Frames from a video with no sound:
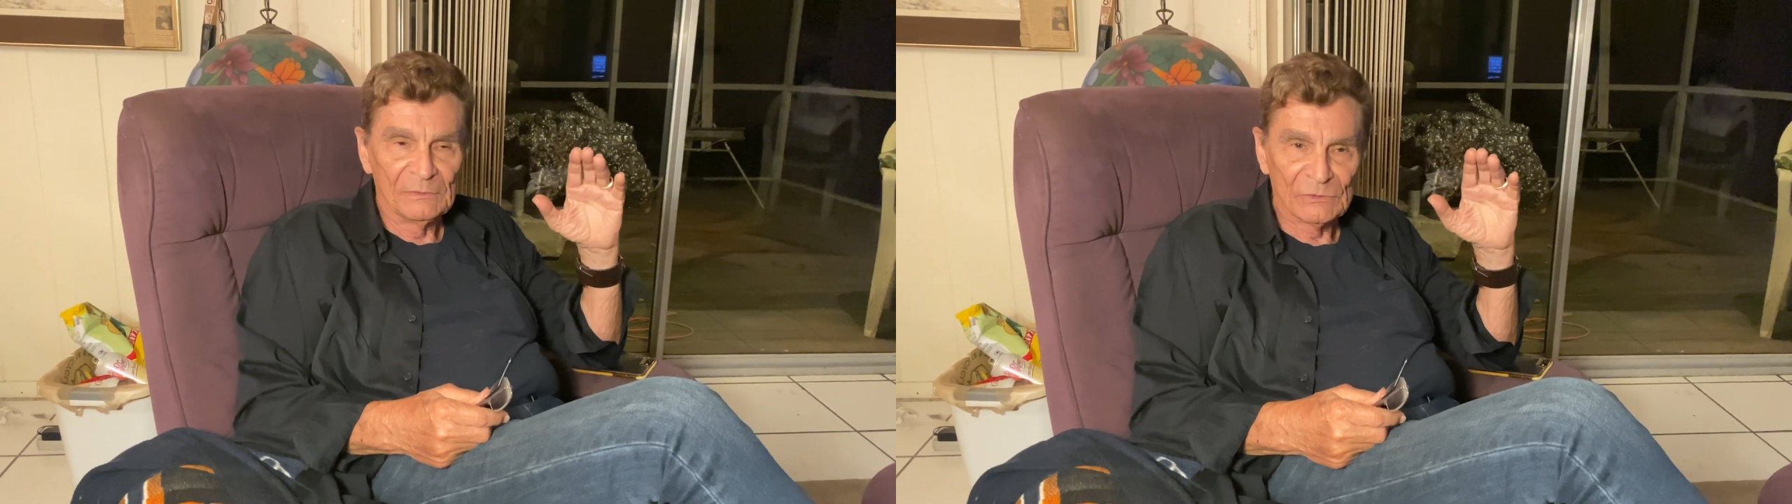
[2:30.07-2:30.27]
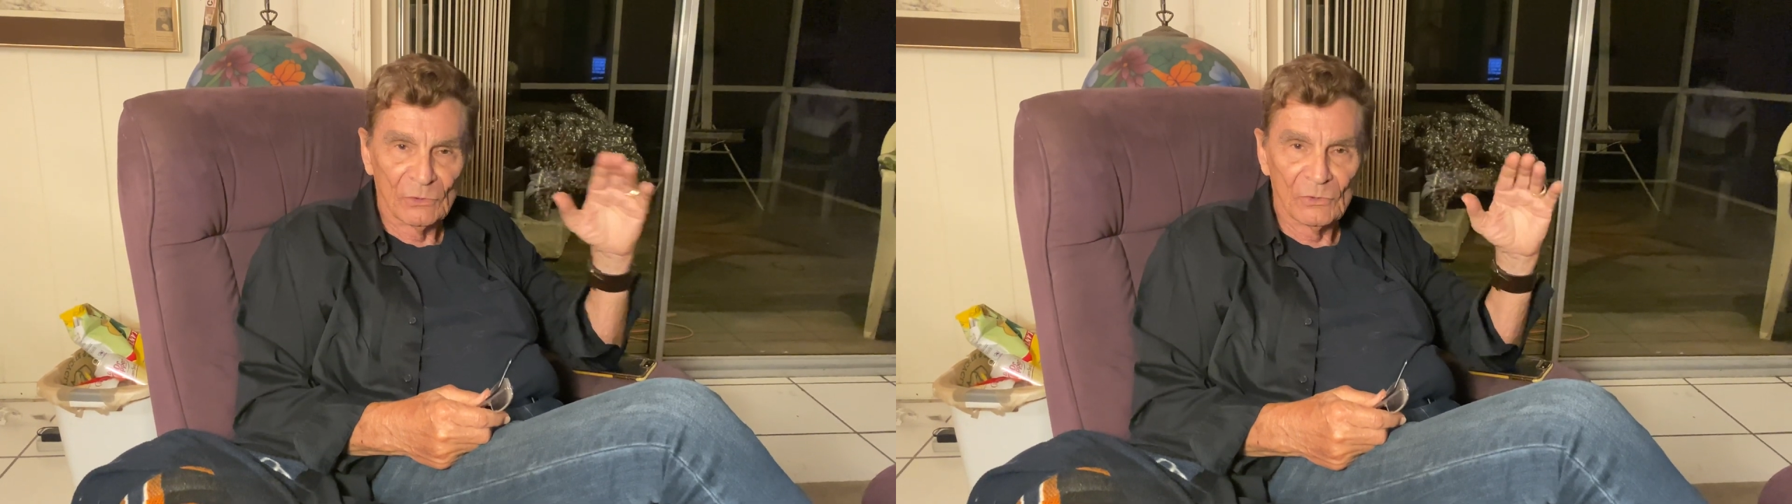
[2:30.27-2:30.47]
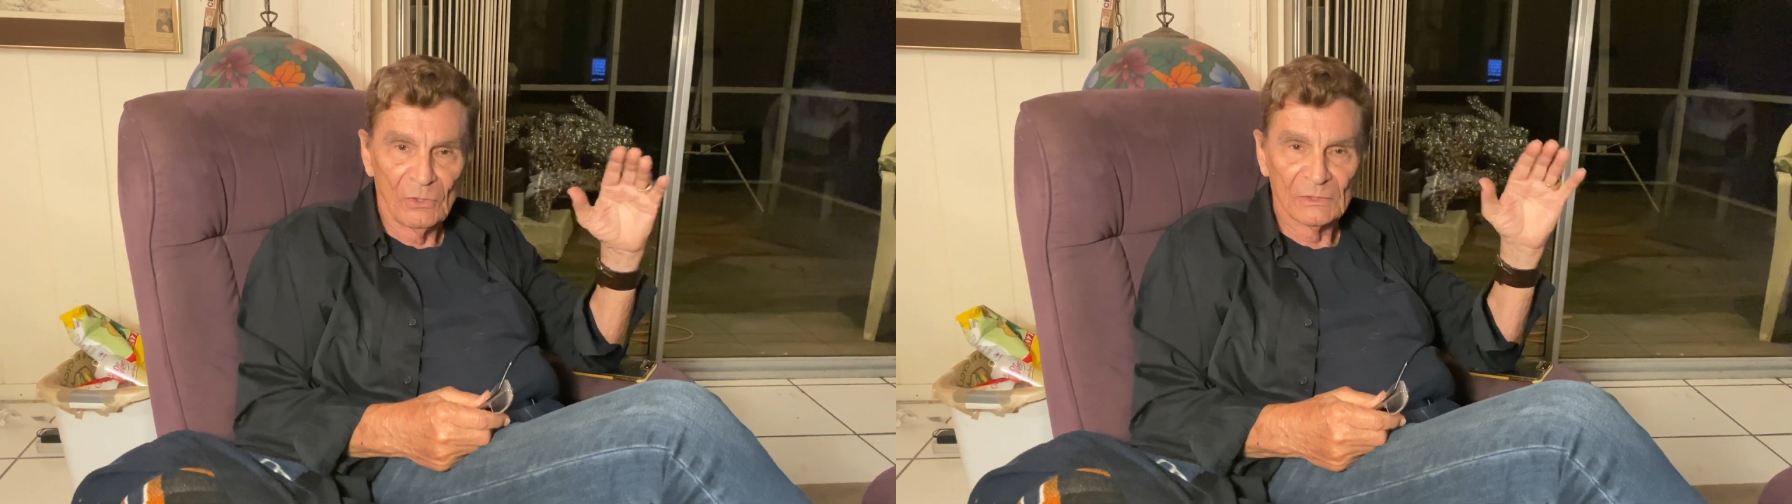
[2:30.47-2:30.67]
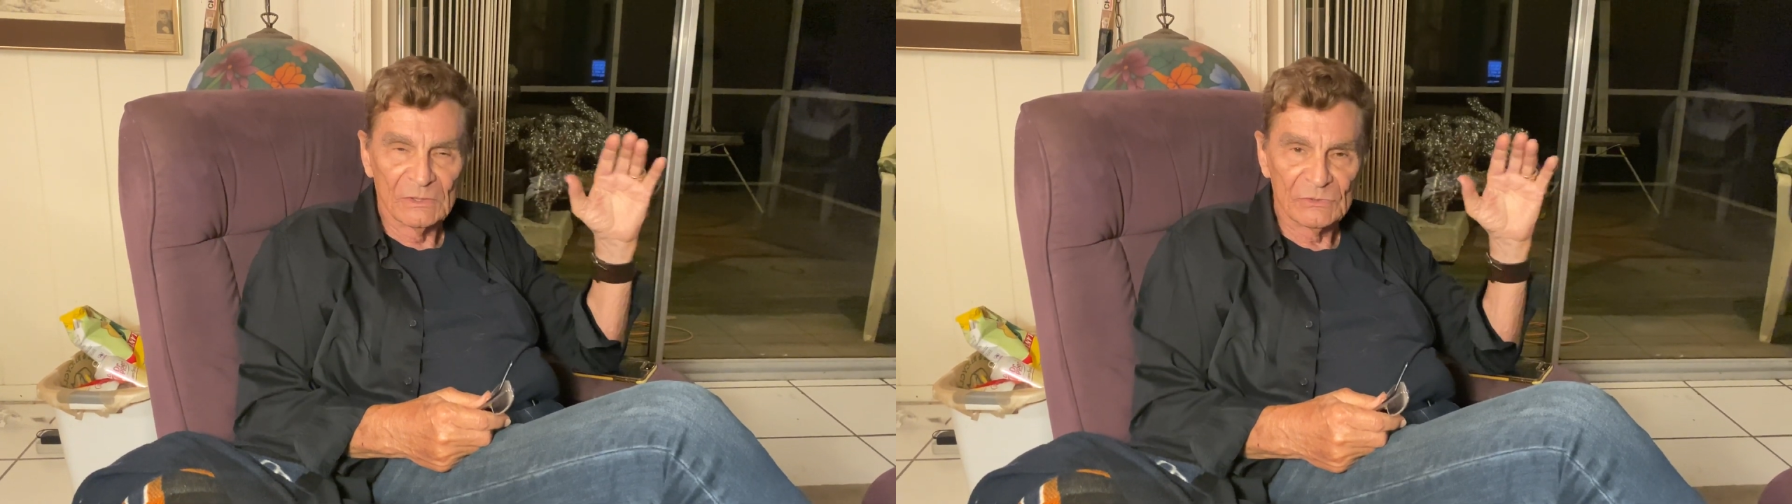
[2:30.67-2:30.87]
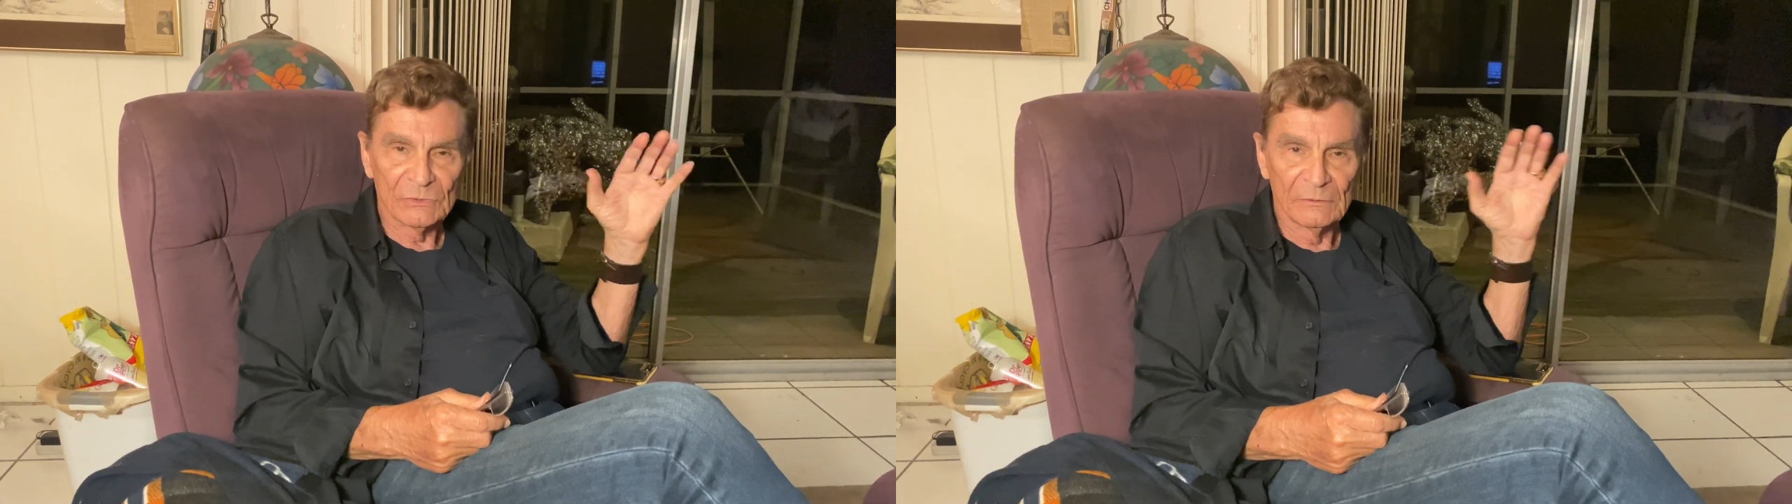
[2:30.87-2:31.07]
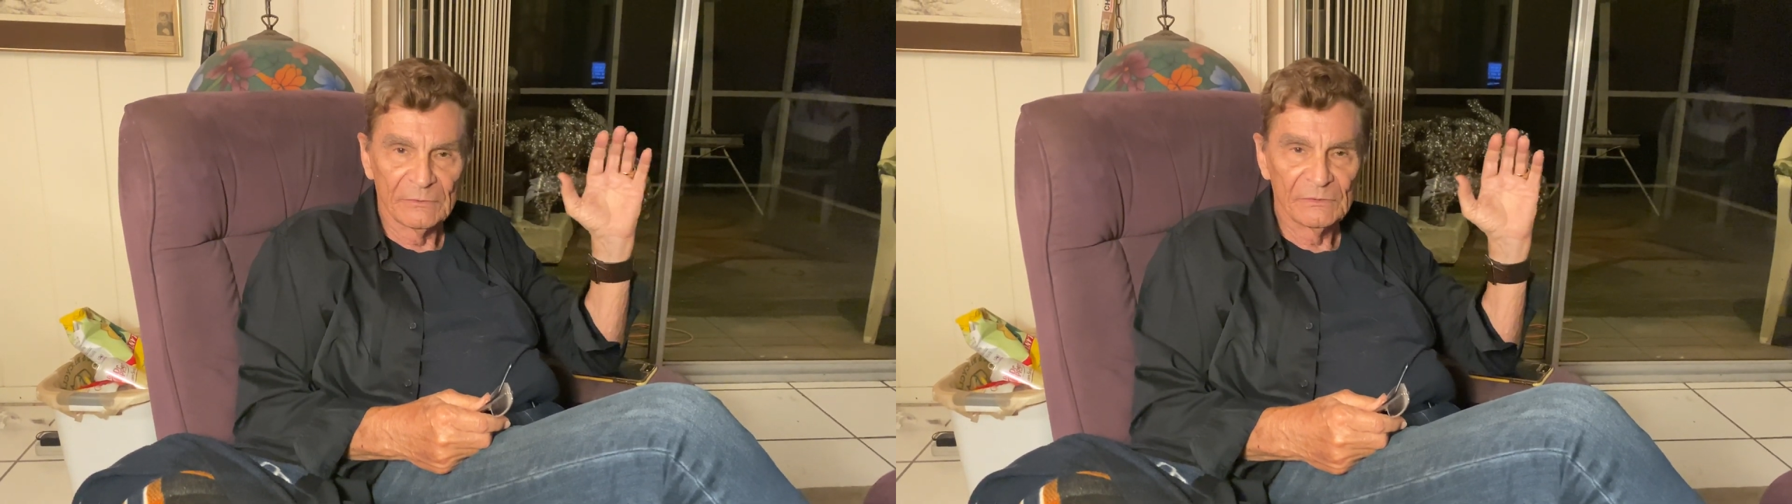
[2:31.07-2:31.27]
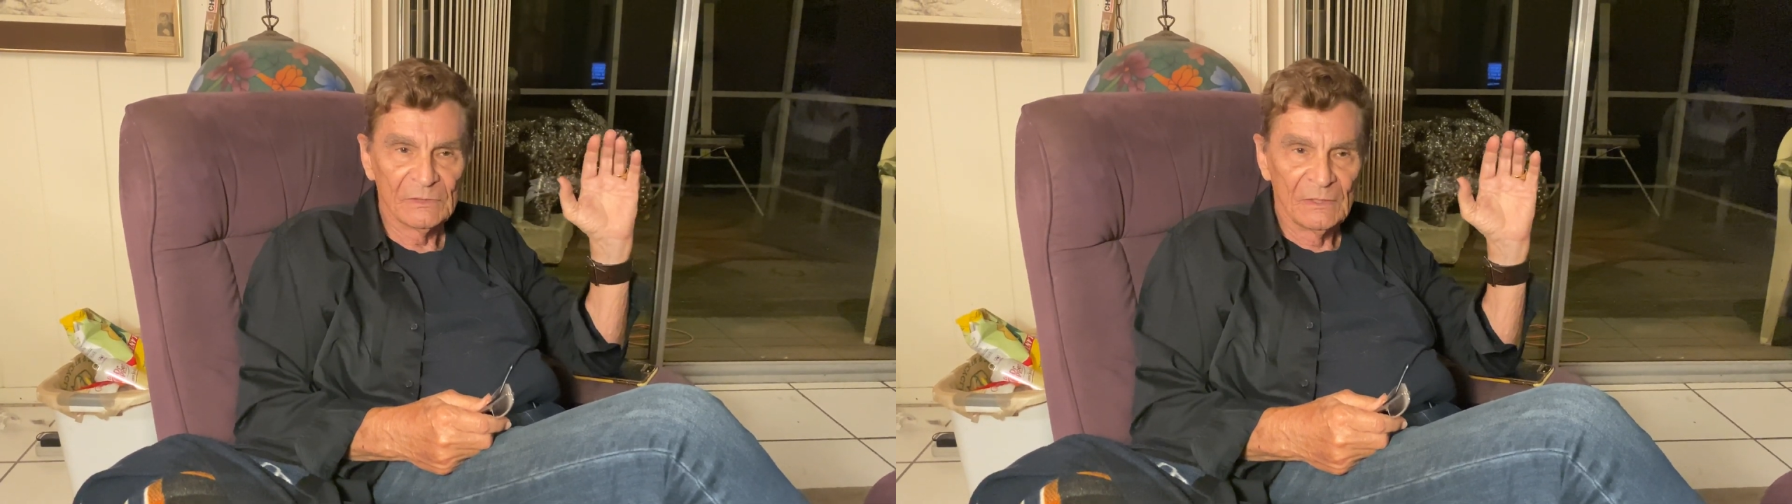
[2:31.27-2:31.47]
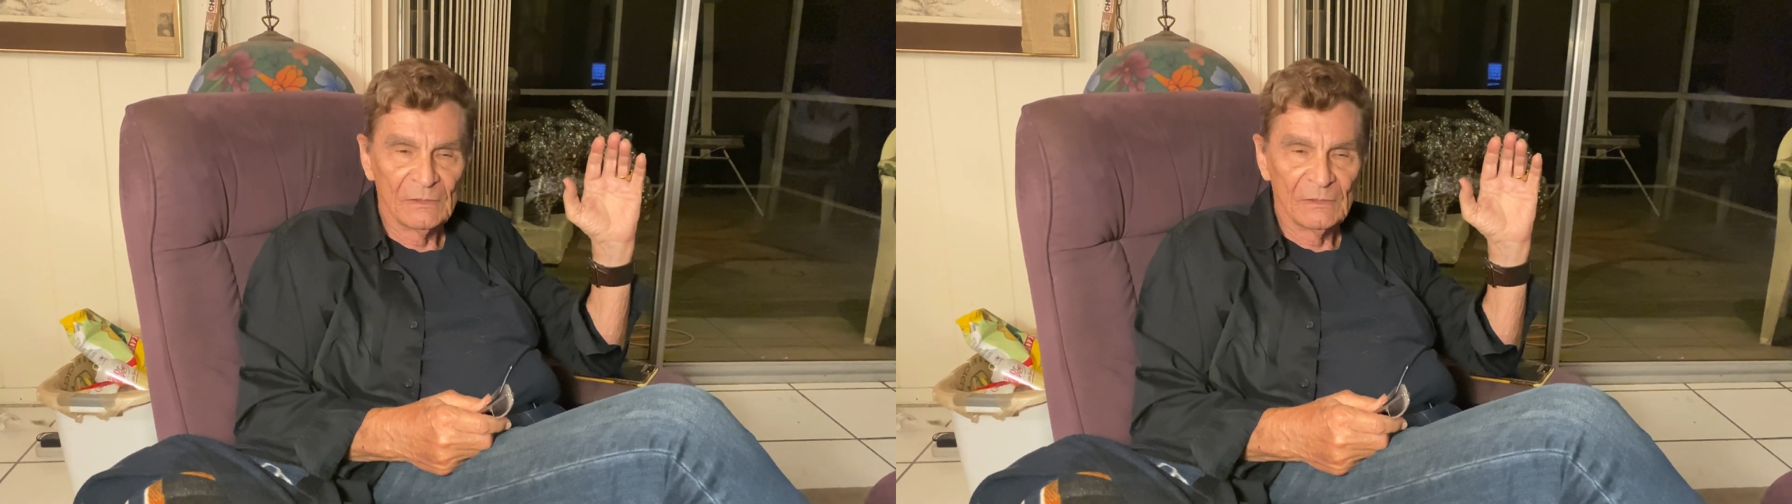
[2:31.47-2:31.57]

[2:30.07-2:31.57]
so-called conservatives,